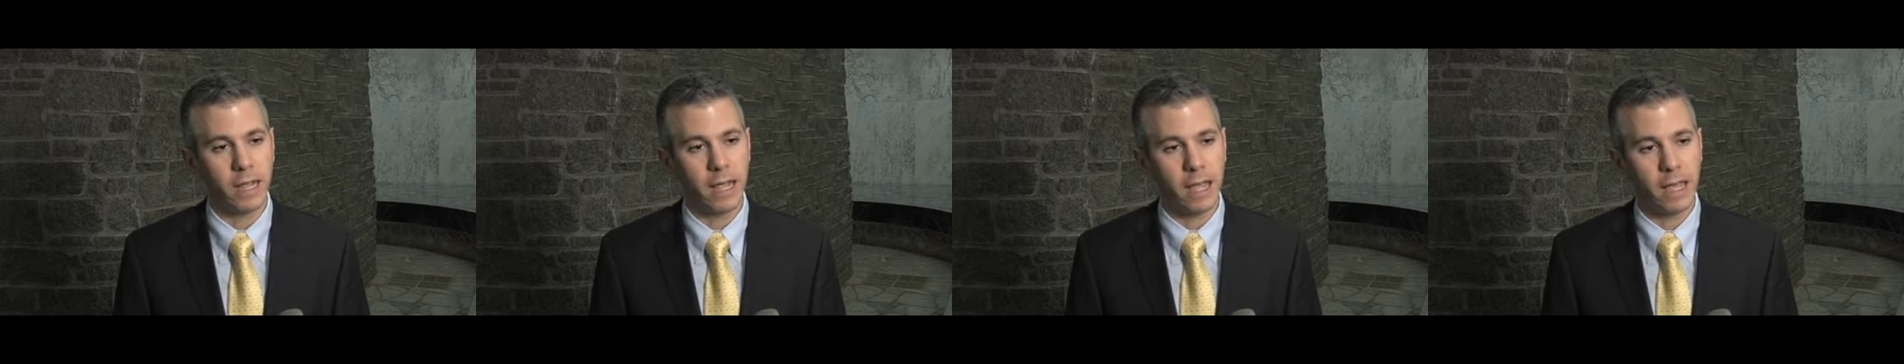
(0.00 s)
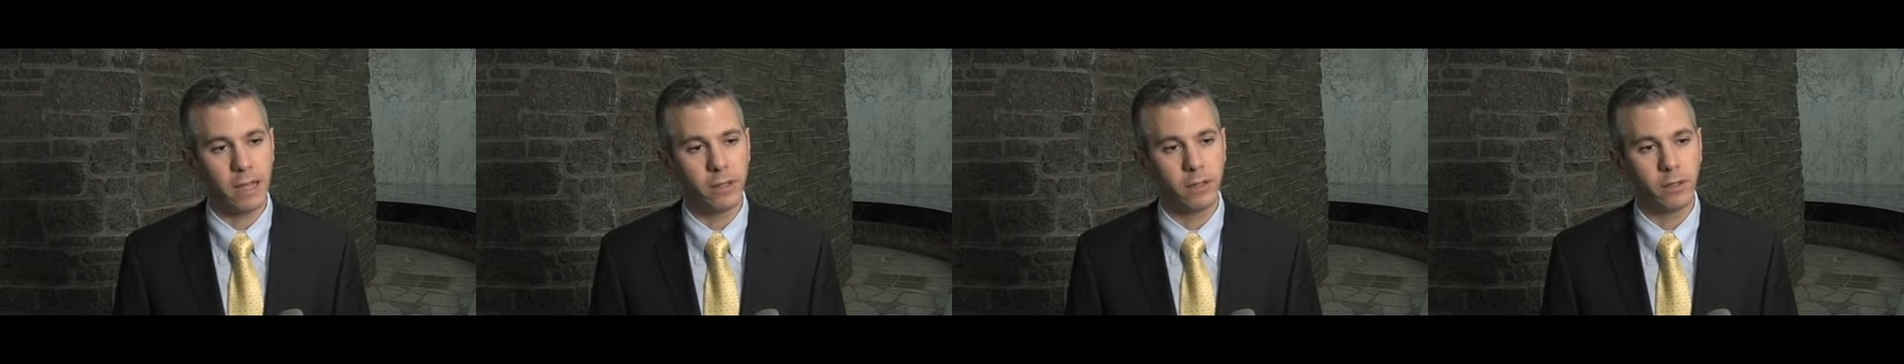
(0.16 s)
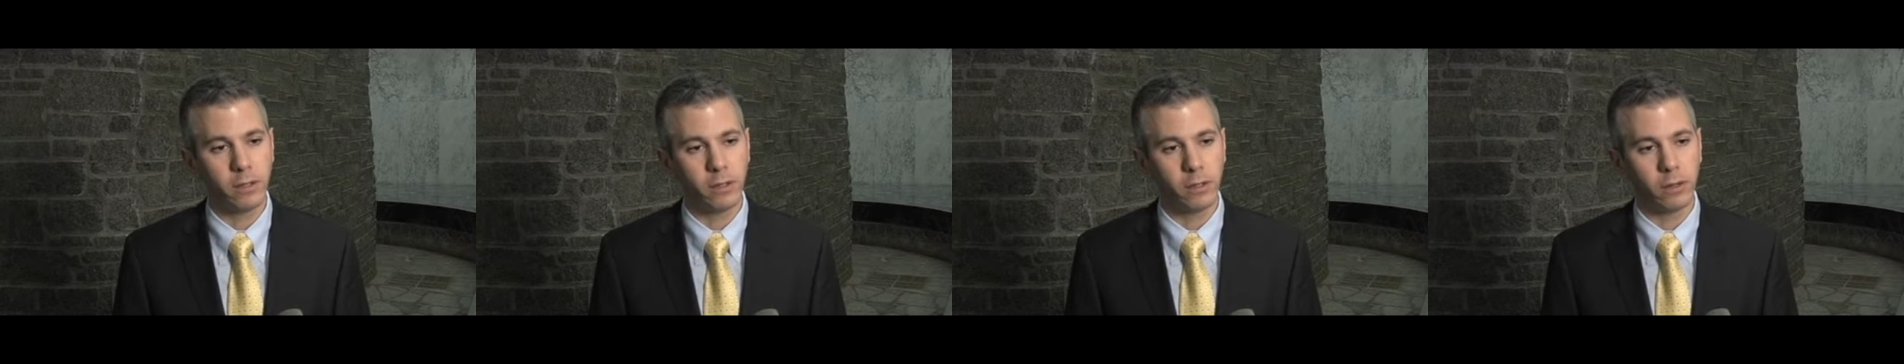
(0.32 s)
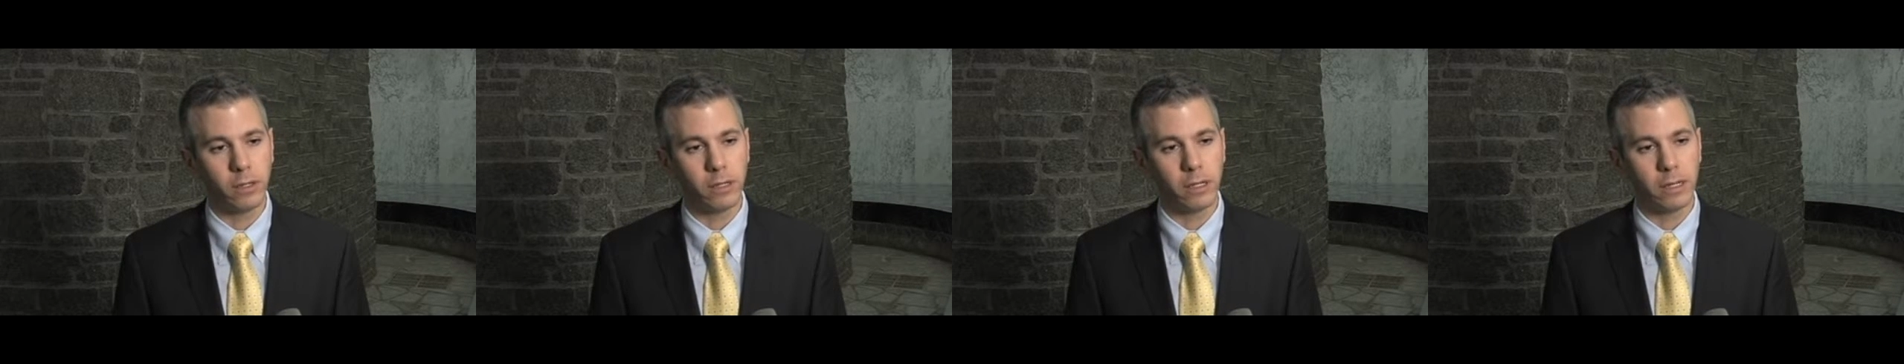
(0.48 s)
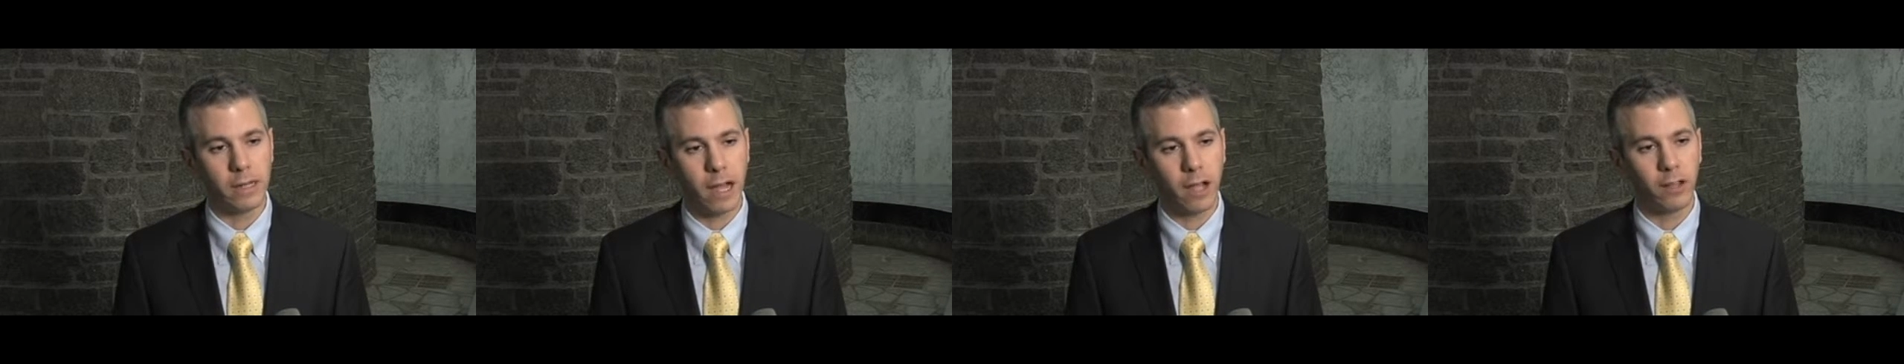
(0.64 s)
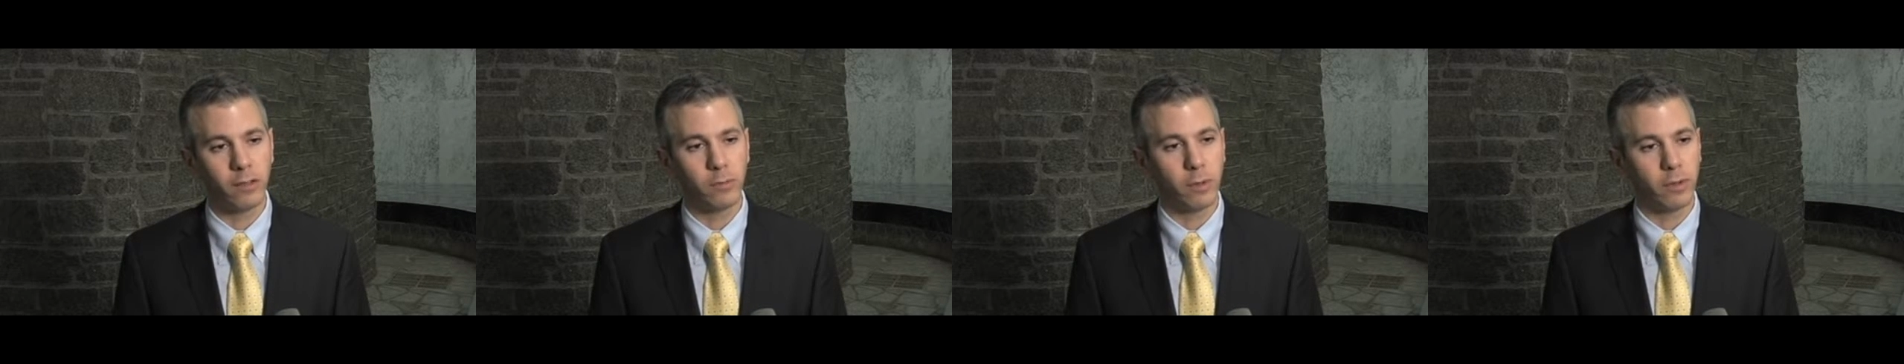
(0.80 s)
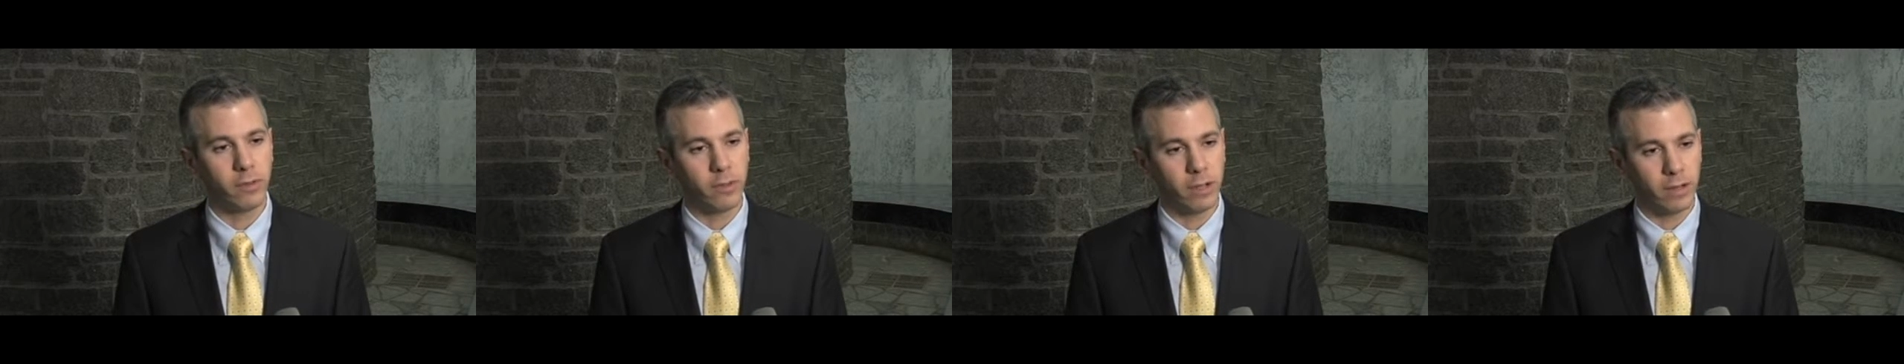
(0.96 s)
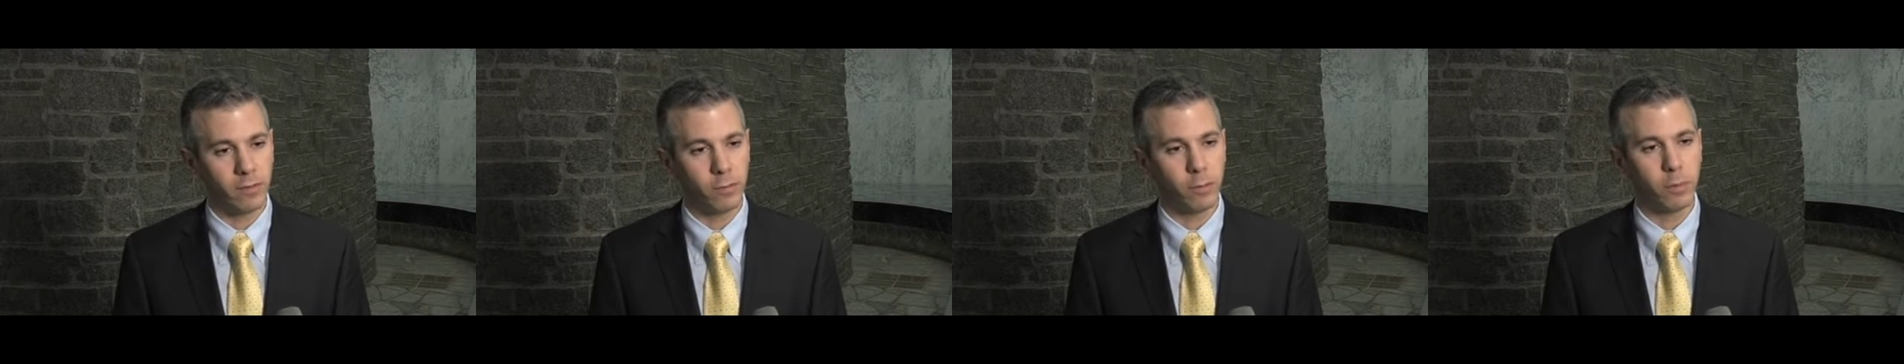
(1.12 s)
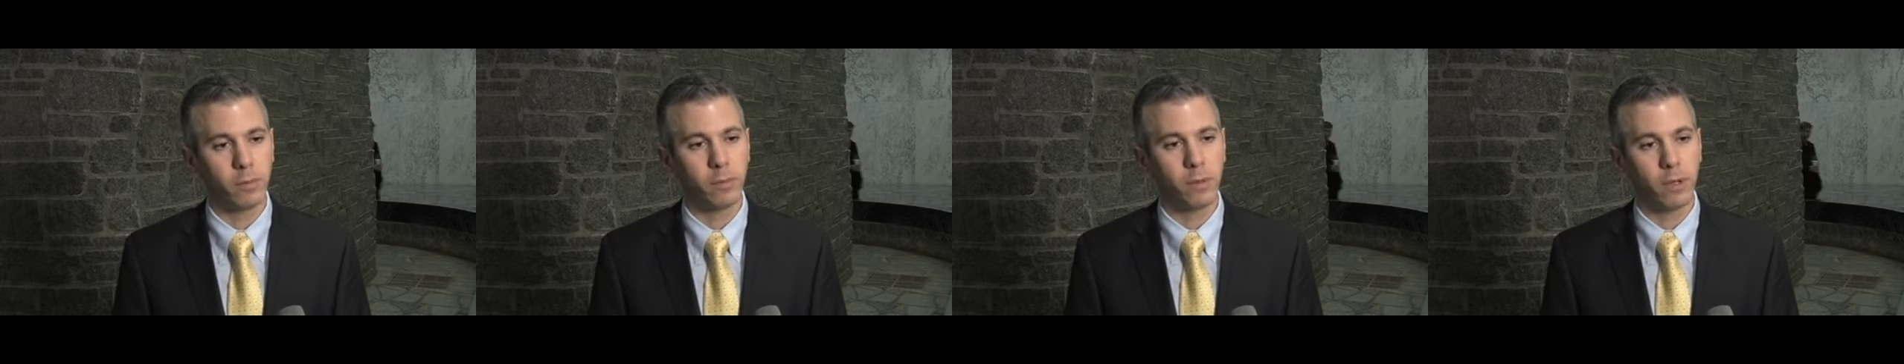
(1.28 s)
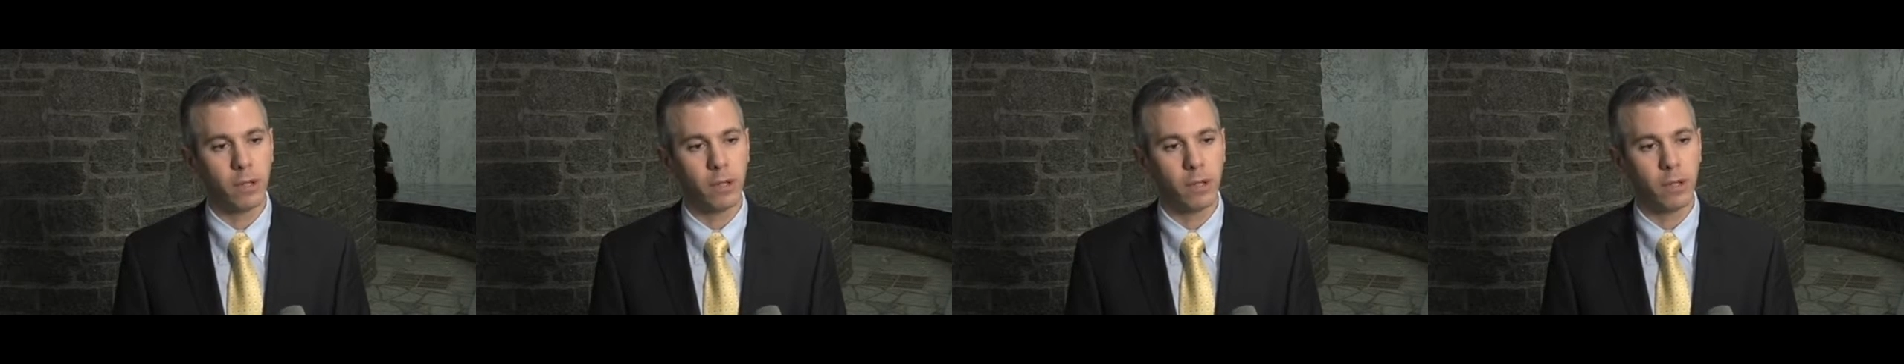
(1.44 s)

to add to the announcements that have